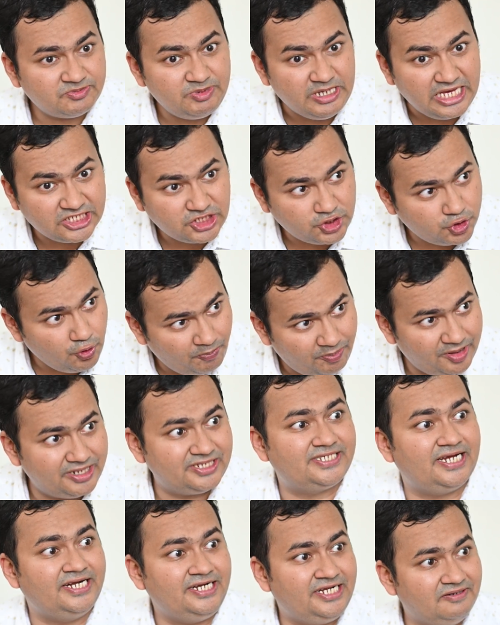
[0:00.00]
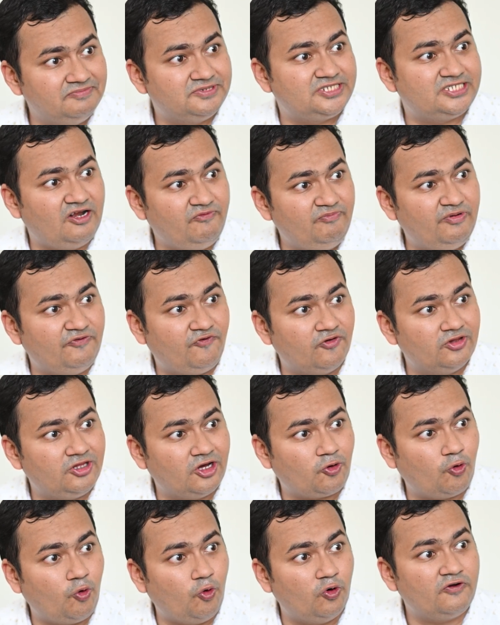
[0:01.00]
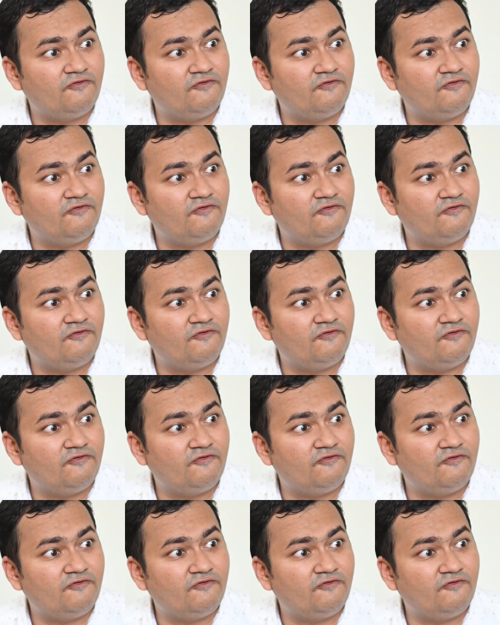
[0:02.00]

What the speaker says: has to present himself before the court,